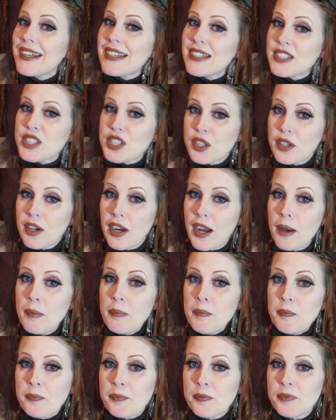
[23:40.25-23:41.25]

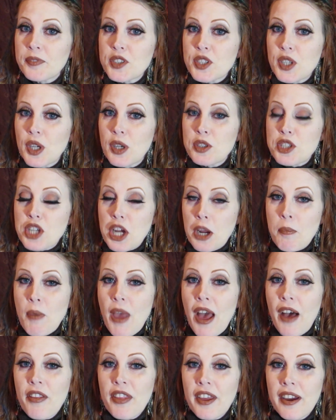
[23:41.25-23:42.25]
Instagram, so check me
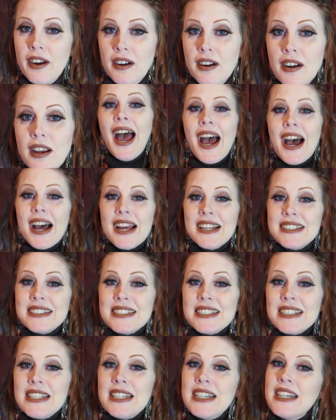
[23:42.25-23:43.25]
out there
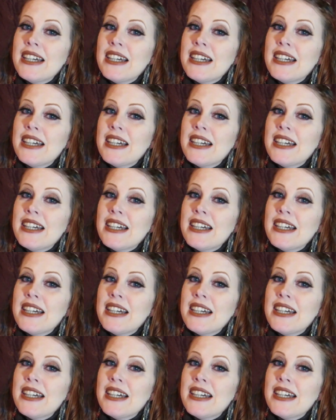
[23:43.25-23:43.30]
and